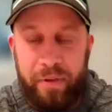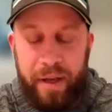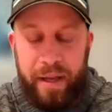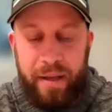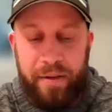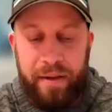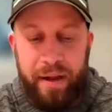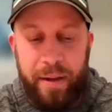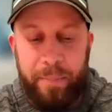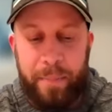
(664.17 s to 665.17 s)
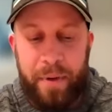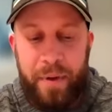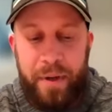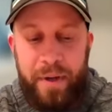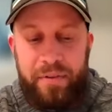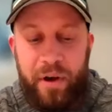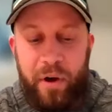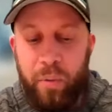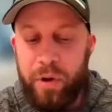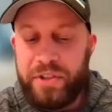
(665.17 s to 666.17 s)
And
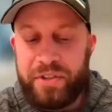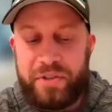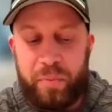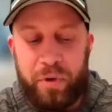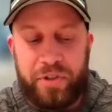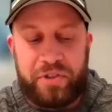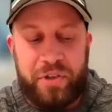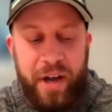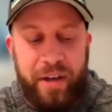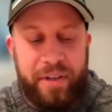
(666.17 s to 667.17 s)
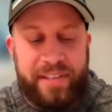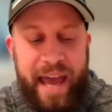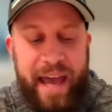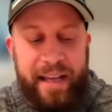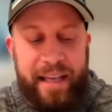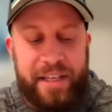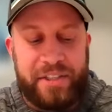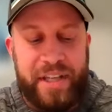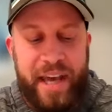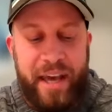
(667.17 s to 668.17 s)
so we're just trying to attack
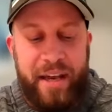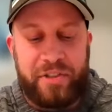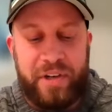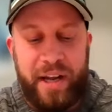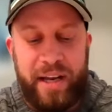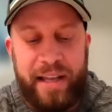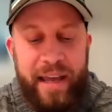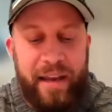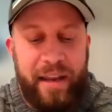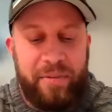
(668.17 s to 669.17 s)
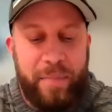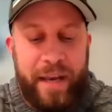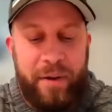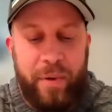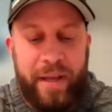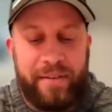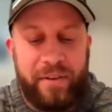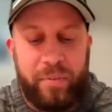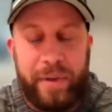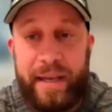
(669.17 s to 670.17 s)
each day and trying to get as many wins
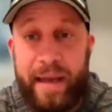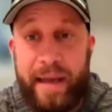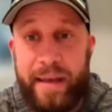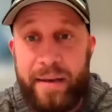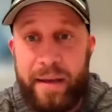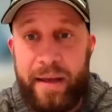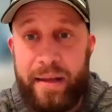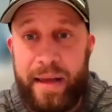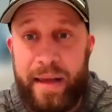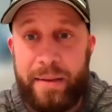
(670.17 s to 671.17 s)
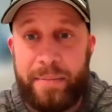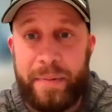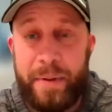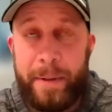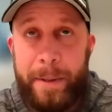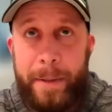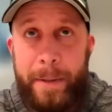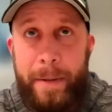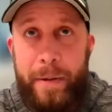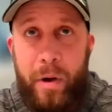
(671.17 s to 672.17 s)
as we can. And then
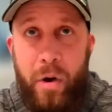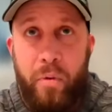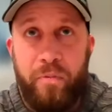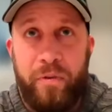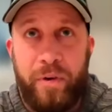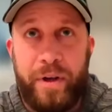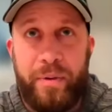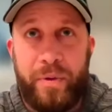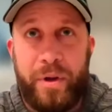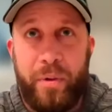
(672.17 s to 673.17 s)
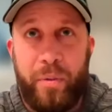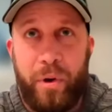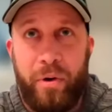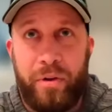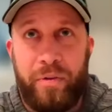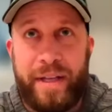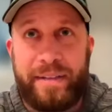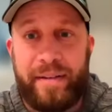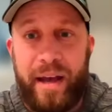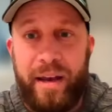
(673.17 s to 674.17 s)
hopefully, we're on the right
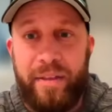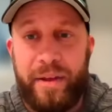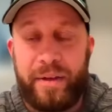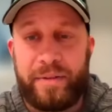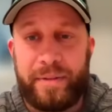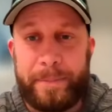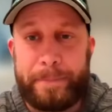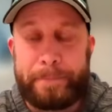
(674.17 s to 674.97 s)
side of things.